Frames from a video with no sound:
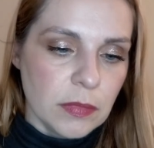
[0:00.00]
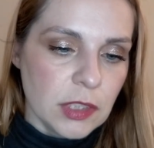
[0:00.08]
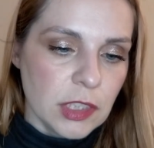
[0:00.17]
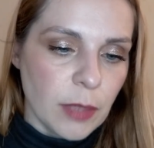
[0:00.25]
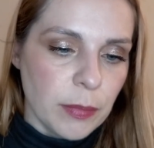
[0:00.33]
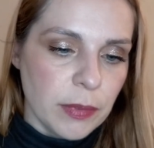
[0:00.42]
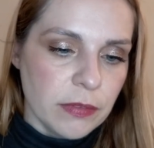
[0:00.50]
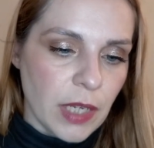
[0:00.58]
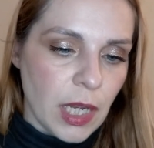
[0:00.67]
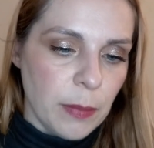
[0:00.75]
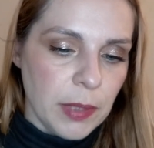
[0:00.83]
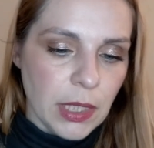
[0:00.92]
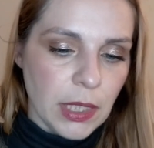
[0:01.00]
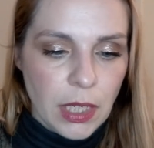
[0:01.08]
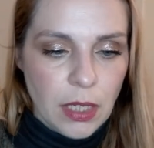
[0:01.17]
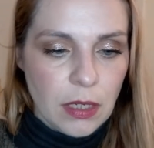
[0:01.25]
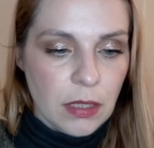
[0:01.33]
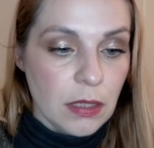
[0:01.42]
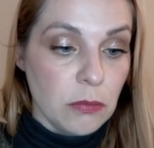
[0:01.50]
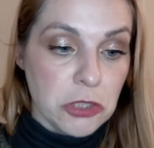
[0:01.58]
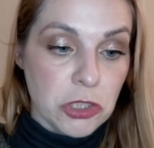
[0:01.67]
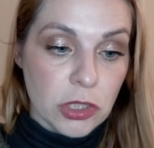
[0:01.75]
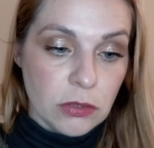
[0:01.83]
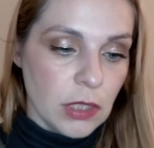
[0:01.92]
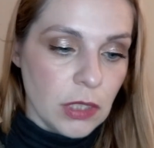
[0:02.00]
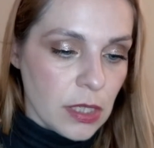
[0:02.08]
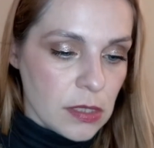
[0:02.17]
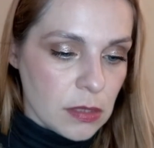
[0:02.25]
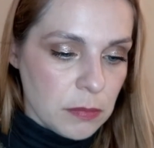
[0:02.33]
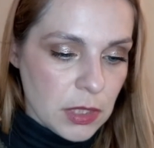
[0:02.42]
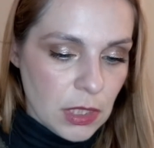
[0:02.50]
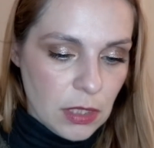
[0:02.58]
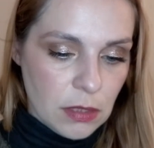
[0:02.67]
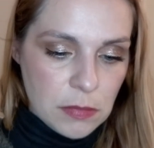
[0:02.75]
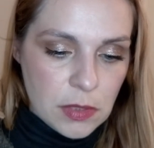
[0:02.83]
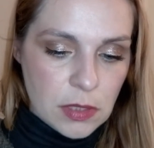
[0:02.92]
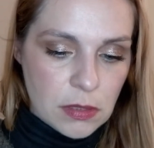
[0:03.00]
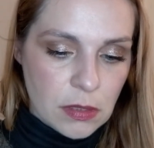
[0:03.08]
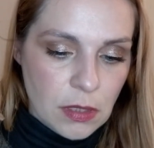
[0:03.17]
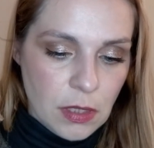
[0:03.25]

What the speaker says: type of applicator, which I do like sometimes.